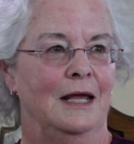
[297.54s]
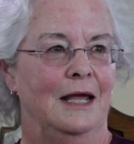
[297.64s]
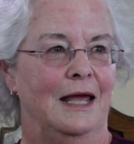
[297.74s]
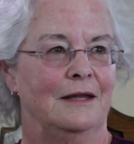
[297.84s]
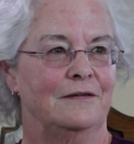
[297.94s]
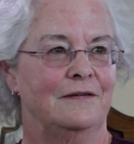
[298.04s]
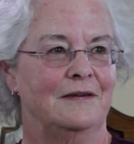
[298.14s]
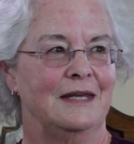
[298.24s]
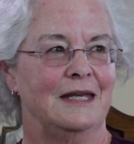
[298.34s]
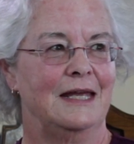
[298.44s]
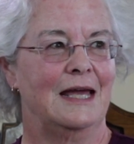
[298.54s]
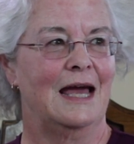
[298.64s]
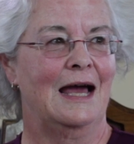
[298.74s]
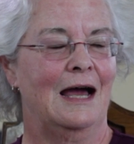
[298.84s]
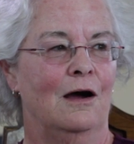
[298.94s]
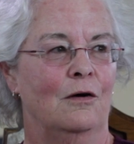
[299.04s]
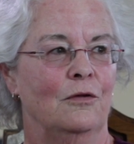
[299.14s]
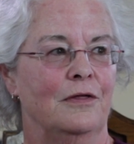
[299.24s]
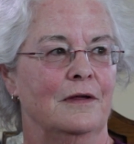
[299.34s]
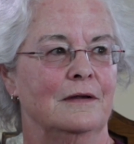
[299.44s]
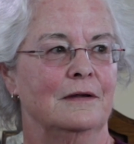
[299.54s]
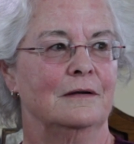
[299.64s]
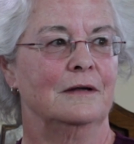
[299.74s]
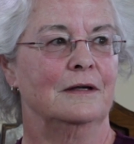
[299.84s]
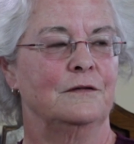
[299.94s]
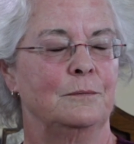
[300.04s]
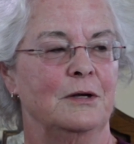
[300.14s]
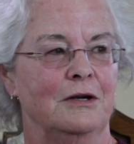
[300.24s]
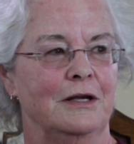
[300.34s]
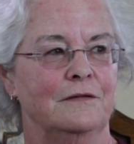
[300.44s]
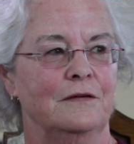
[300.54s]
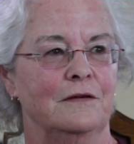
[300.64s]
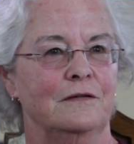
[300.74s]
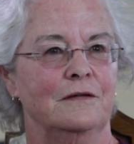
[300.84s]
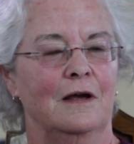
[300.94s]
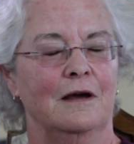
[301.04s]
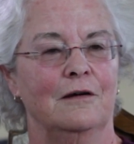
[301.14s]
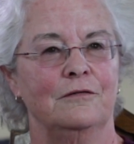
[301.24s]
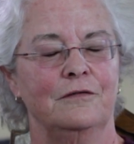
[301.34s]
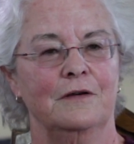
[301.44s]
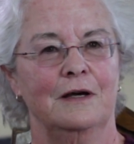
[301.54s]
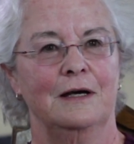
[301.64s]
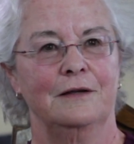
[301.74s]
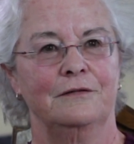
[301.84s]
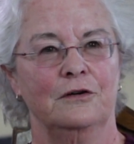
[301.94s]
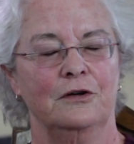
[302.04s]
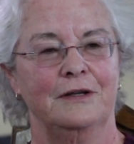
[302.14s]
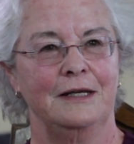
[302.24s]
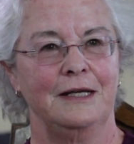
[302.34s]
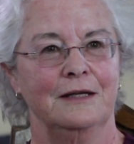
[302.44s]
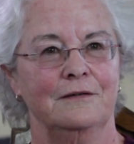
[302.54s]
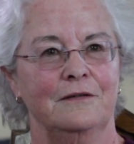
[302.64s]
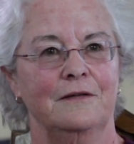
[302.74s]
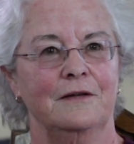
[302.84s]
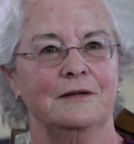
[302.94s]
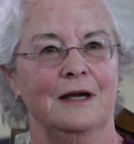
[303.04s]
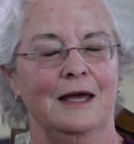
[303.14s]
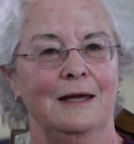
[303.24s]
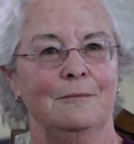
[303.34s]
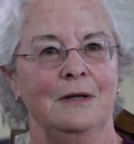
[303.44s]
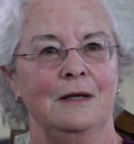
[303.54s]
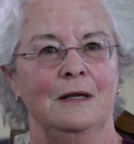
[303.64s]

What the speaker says: and see how the experiences of Sardinians at the time